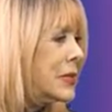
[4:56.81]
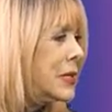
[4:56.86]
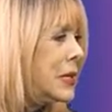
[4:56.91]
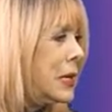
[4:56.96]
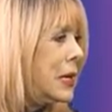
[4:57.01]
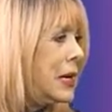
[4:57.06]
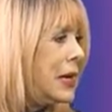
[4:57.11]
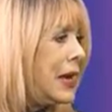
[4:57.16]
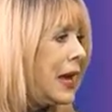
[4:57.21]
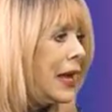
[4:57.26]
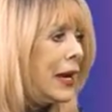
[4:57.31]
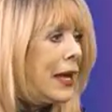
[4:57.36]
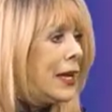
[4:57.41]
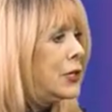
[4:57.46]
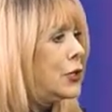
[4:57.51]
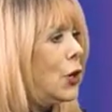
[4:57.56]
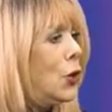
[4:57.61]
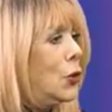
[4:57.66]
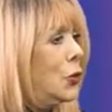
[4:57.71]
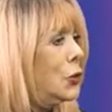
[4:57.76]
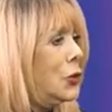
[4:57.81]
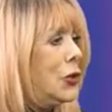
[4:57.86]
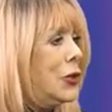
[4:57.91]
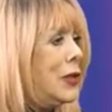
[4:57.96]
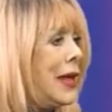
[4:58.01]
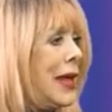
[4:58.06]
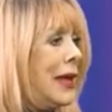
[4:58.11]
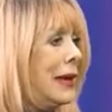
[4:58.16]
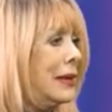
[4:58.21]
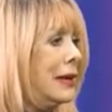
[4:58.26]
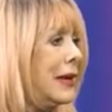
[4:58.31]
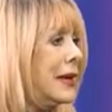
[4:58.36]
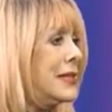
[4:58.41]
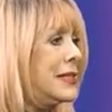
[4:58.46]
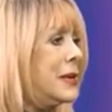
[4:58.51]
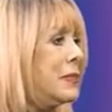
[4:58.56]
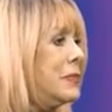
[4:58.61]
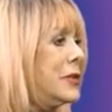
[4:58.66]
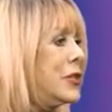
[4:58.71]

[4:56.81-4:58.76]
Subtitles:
And I told her that. I said, Mrs.